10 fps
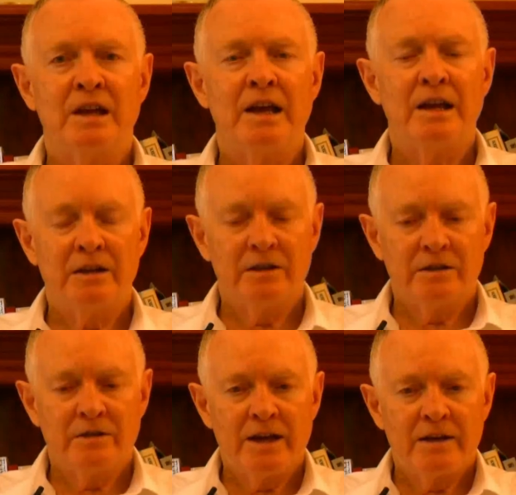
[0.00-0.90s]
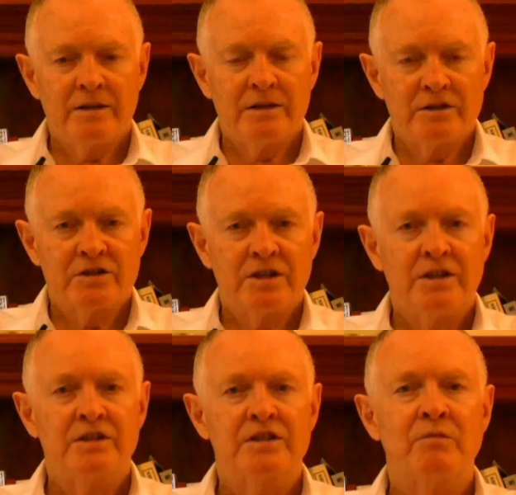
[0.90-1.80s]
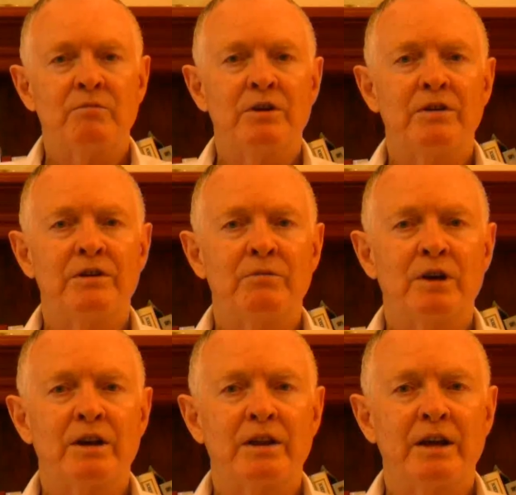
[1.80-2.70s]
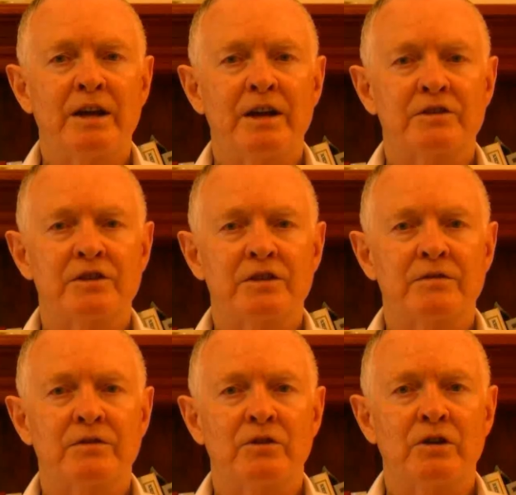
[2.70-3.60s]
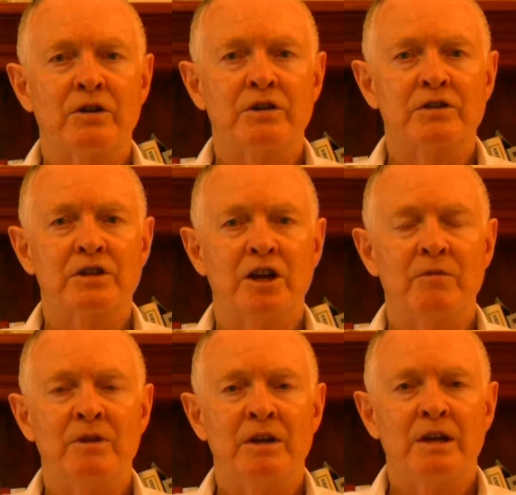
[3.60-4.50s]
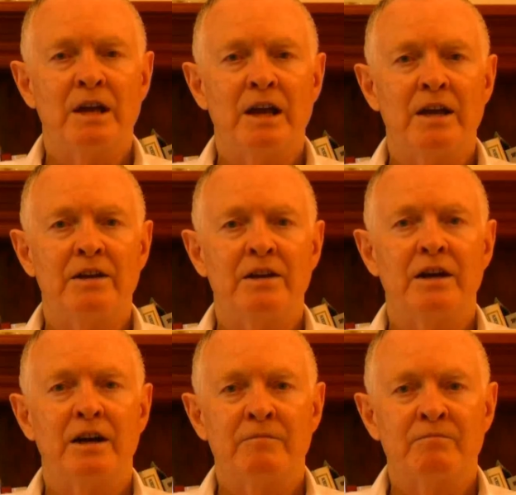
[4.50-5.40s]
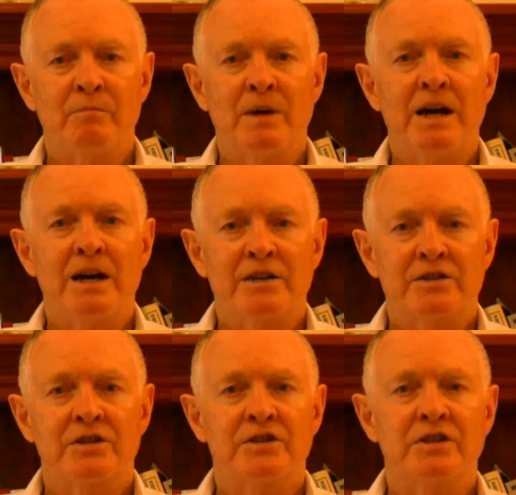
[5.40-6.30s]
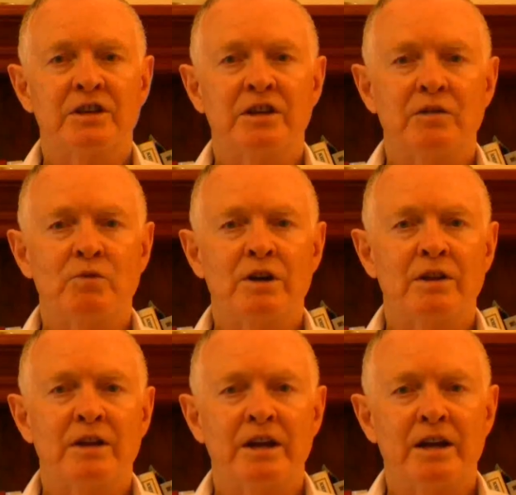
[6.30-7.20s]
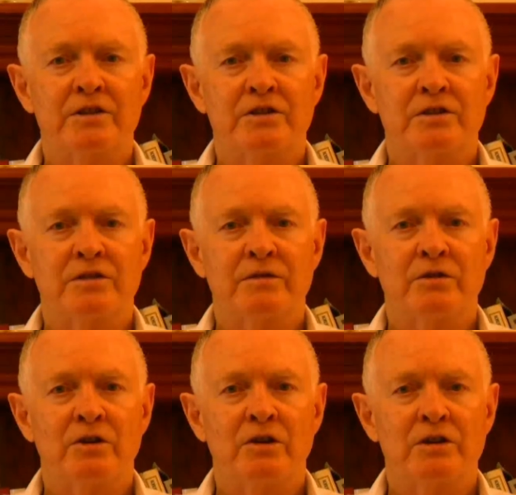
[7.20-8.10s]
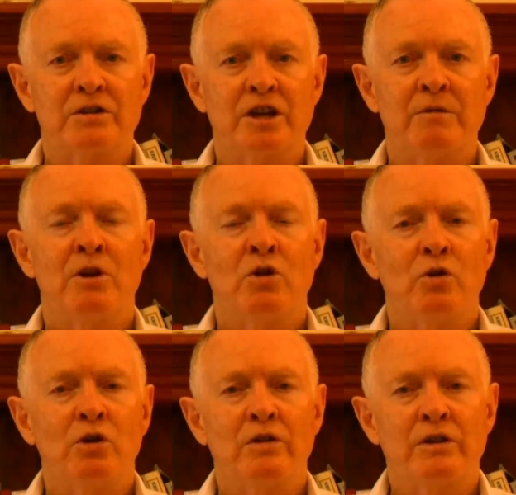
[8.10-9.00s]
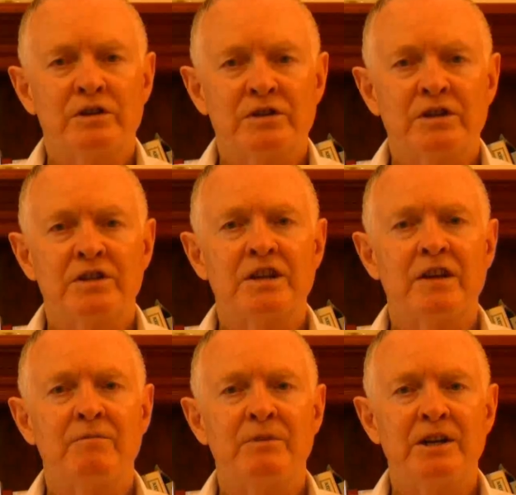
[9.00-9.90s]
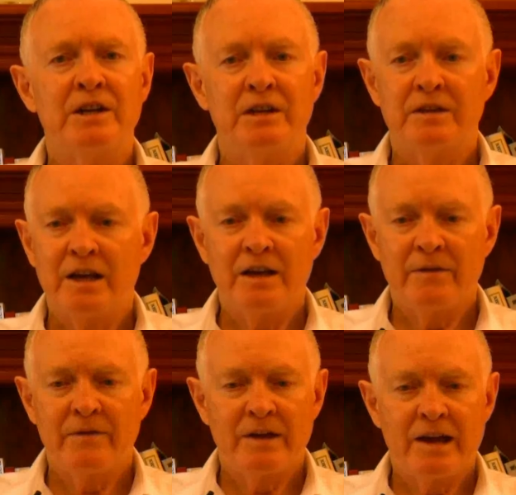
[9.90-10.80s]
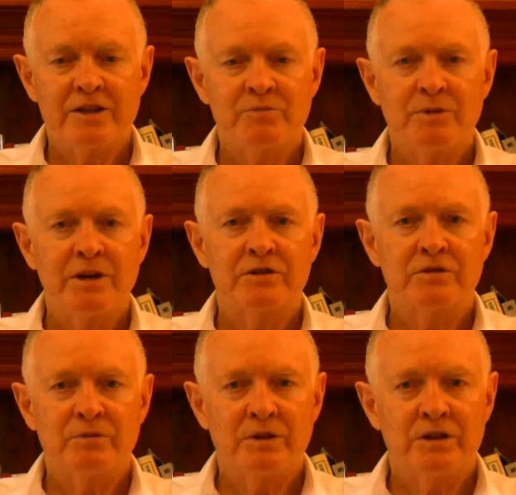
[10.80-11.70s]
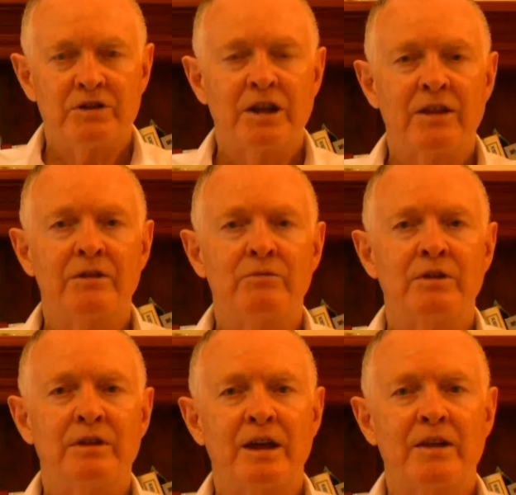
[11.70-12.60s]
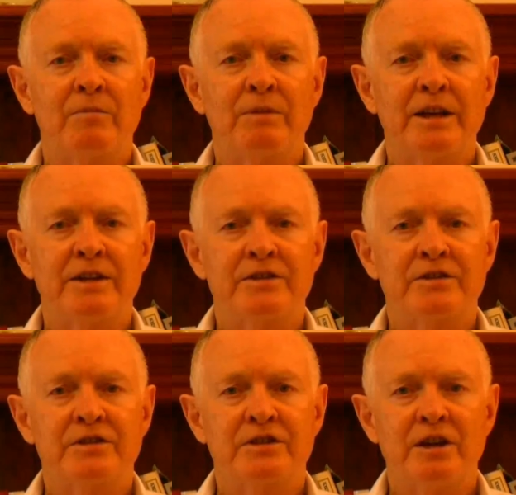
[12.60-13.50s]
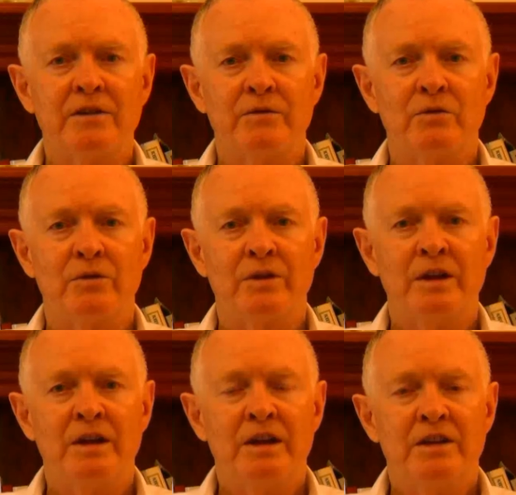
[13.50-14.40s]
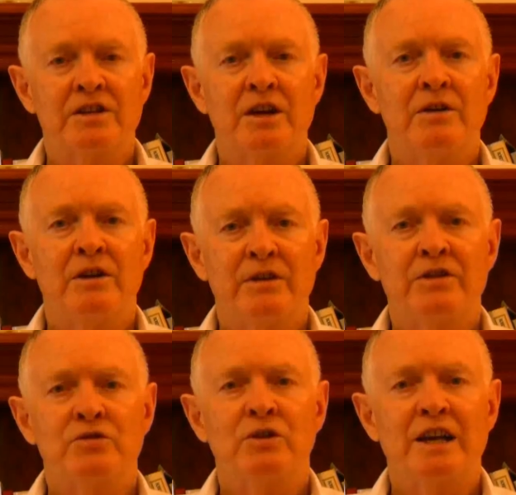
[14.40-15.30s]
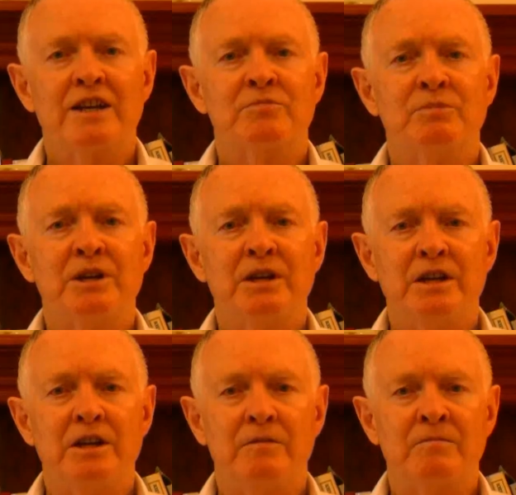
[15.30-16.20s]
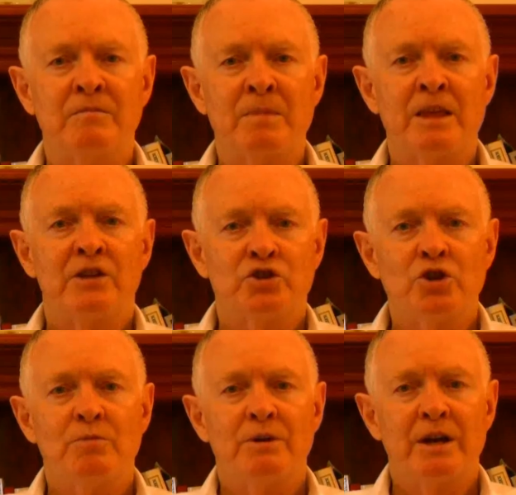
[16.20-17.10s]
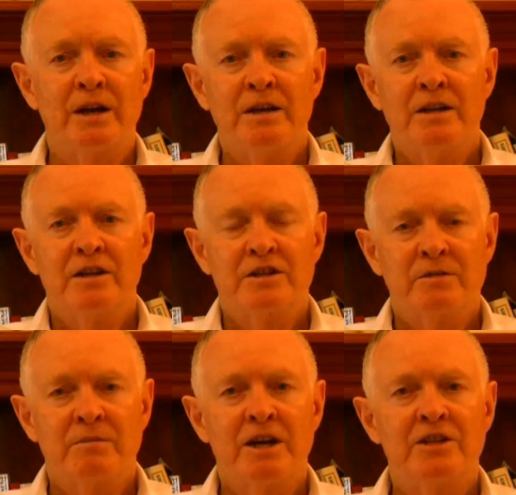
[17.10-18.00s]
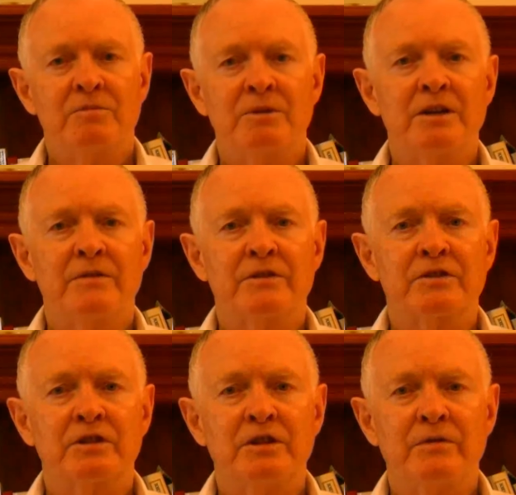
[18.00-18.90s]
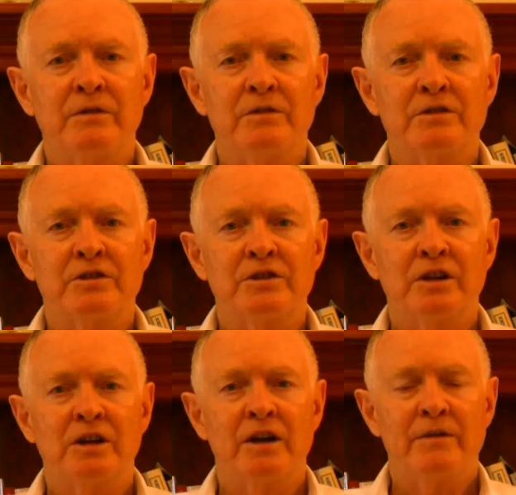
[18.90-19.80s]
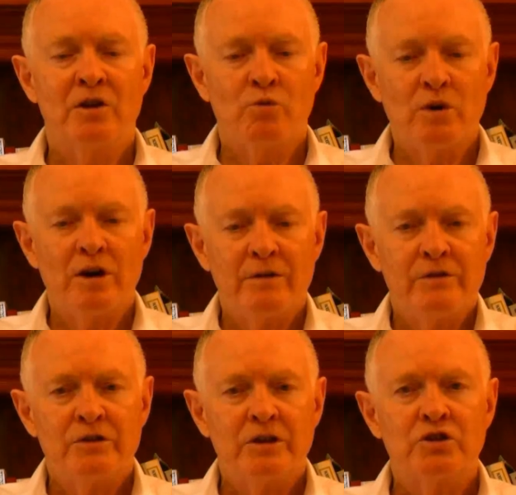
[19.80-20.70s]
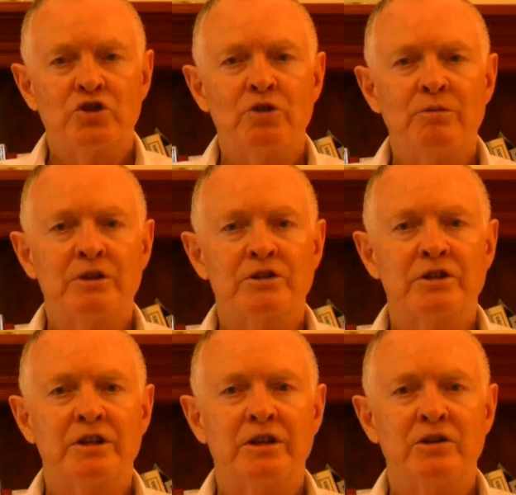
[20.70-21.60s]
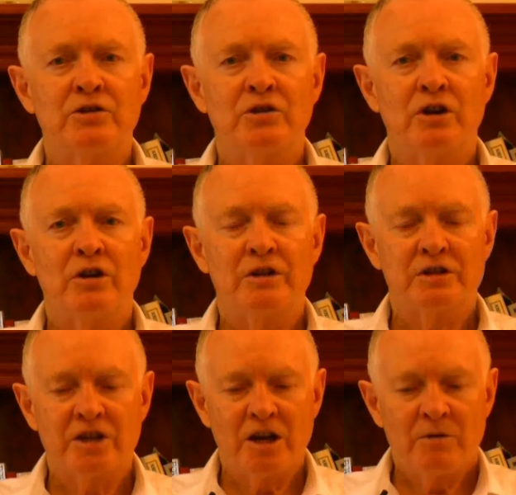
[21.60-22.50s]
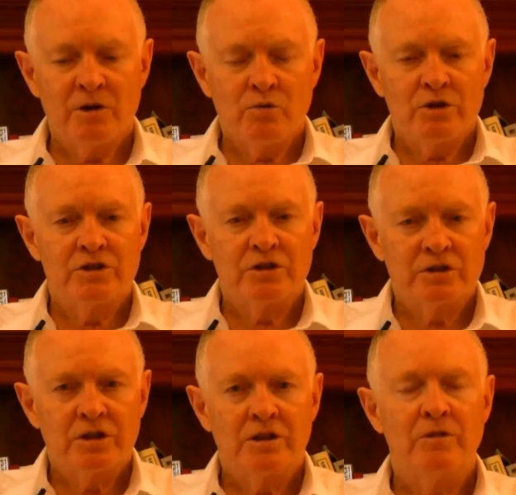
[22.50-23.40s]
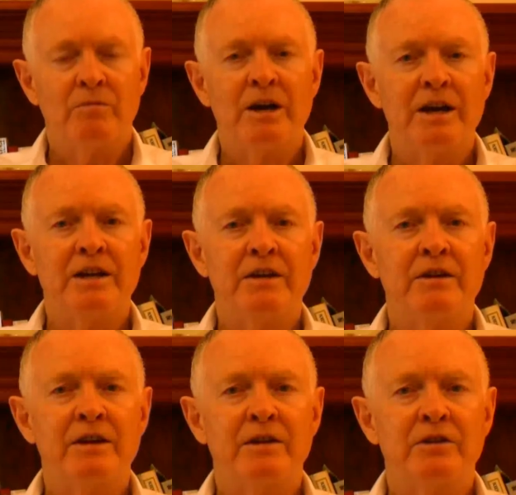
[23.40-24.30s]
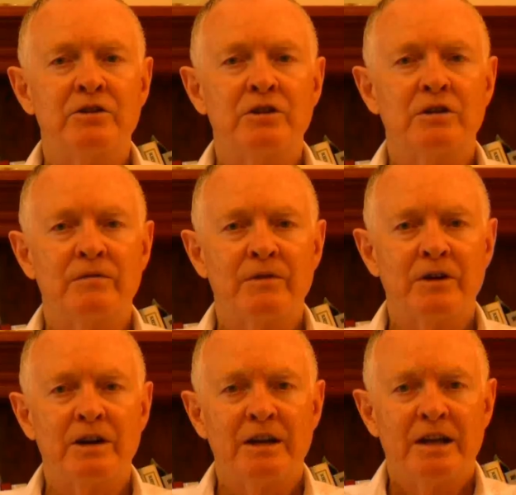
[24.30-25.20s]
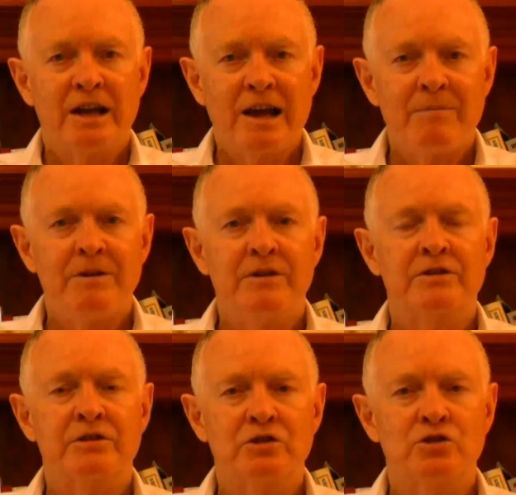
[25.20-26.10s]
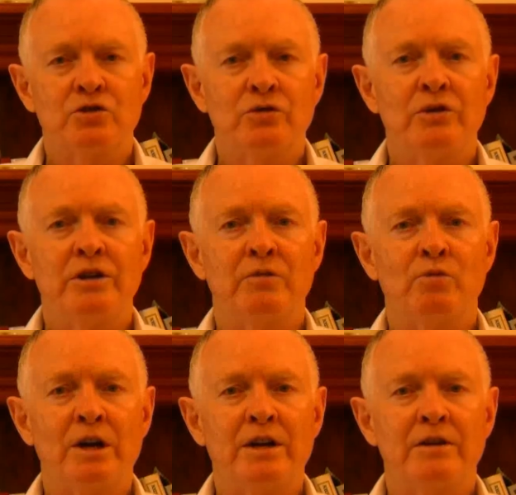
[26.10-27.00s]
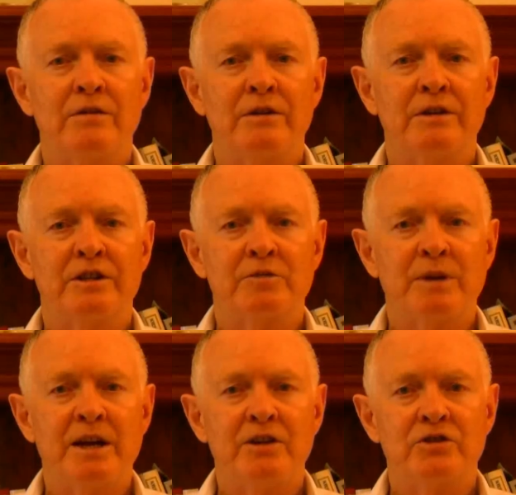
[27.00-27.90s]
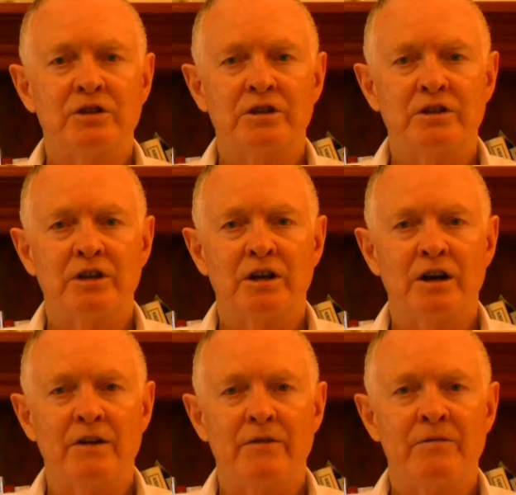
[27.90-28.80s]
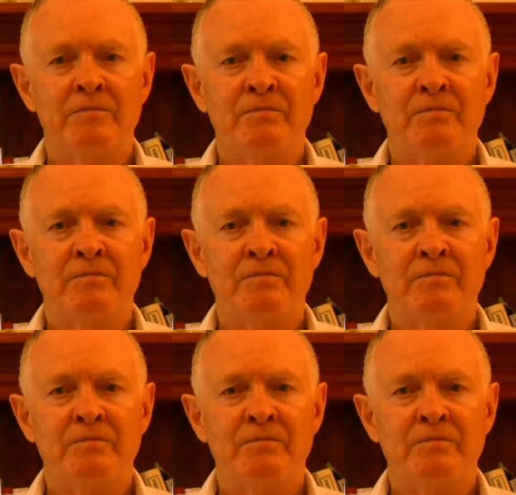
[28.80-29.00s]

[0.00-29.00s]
And that is sitting somewhere in one of the houses of your horoscope. and Mars is sitting in one of the houses of your horoscope. All of these things have meaning. They have aspects with each other, with other planets and so forth. So this all has meaning. Jupiter is a major beneficial influence in your life. Where have you got Jupiter sitting in your horoscope, which is the main area that you can find happiness and joy and wonder and expansion in your life?